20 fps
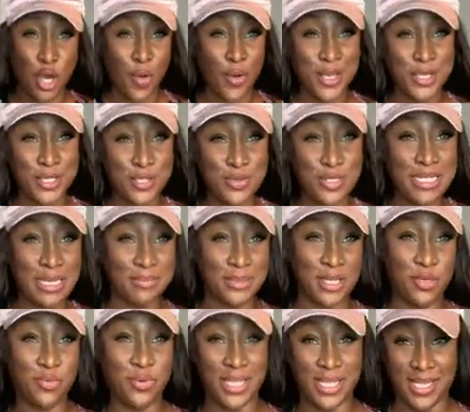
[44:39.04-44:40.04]
and do
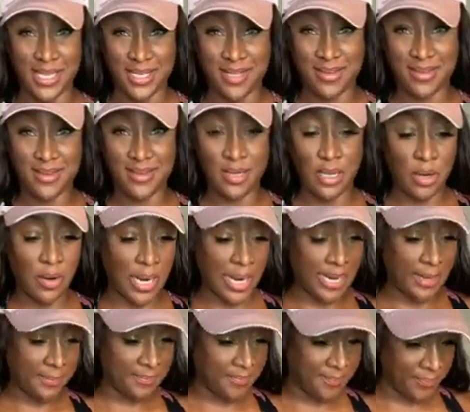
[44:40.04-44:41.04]
something with it. All
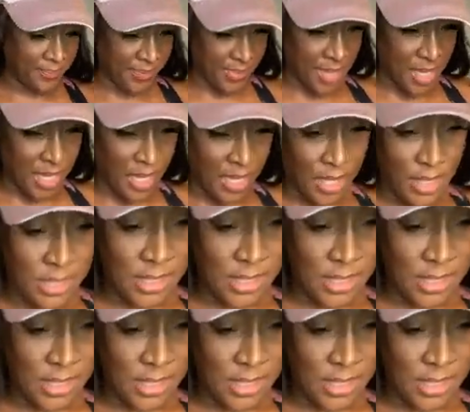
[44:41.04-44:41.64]
right? So